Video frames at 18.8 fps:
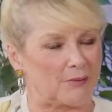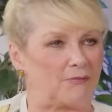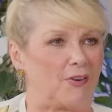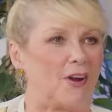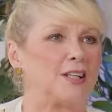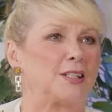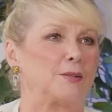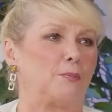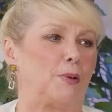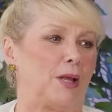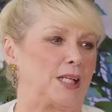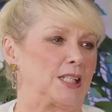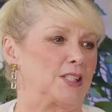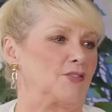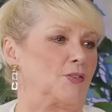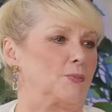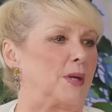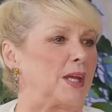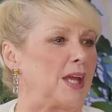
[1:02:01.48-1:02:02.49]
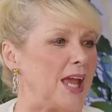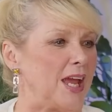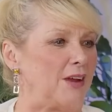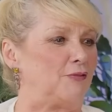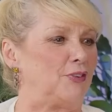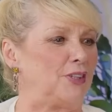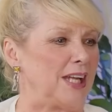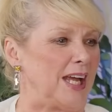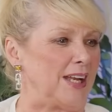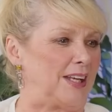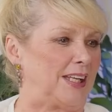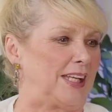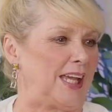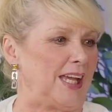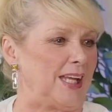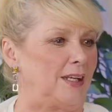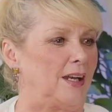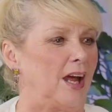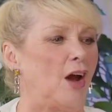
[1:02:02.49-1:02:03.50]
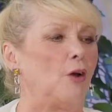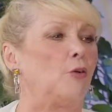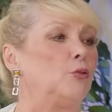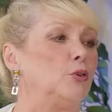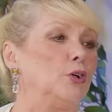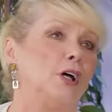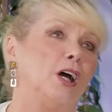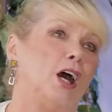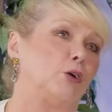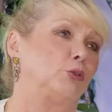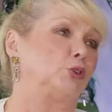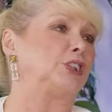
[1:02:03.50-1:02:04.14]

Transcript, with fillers: find a place for me every now and again. Oh, oh,